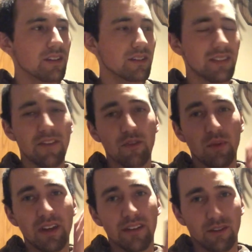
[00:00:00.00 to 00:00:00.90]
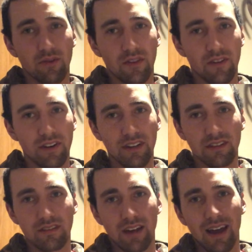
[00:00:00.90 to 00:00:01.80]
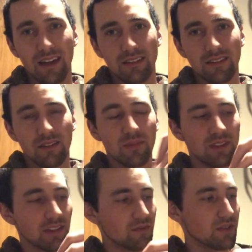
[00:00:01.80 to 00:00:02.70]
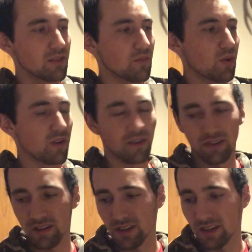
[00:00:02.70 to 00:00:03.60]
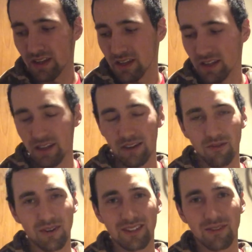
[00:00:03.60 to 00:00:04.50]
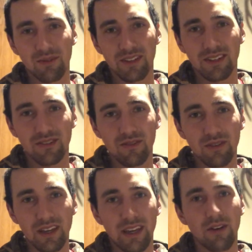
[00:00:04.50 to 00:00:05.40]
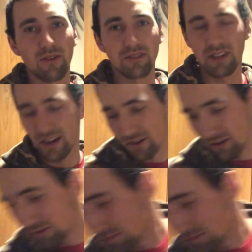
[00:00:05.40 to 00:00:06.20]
save your money on the quiver. It's not something that's real important. What does it really do? It holds an arrow.